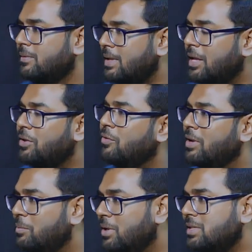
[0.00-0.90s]
Thank you
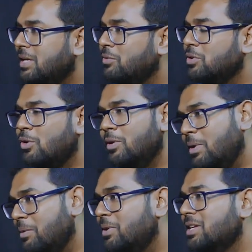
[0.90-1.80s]
very much. It was all
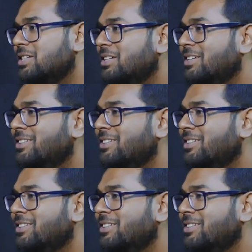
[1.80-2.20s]
my pleasure.